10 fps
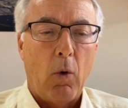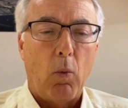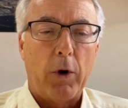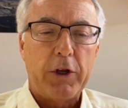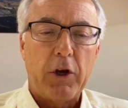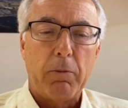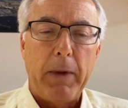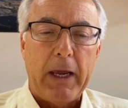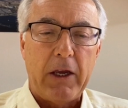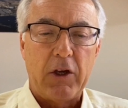What are your
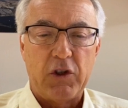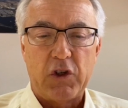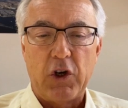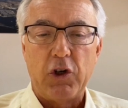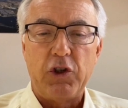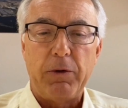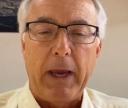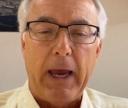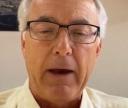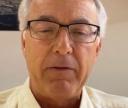main concerns you
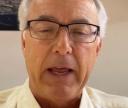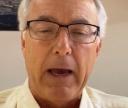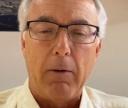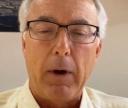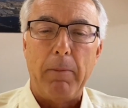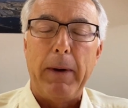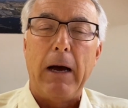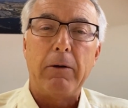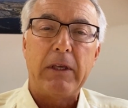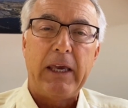have now
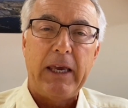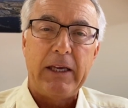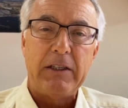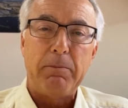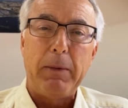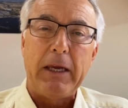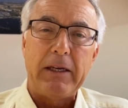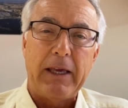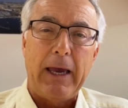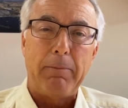about kids
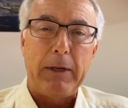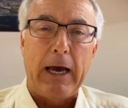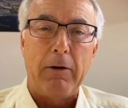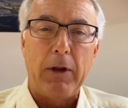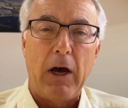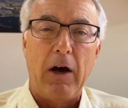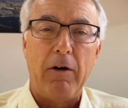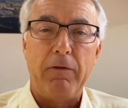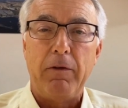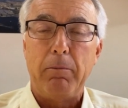being kept out
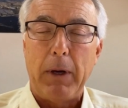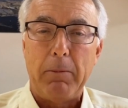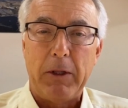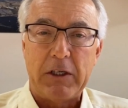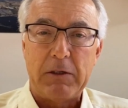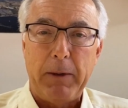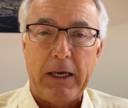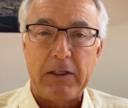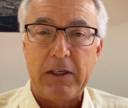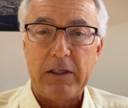of public
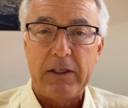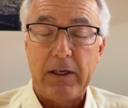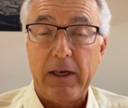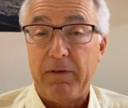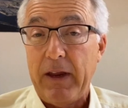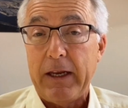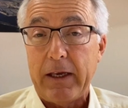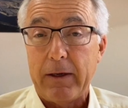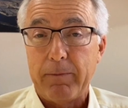spaces, if any?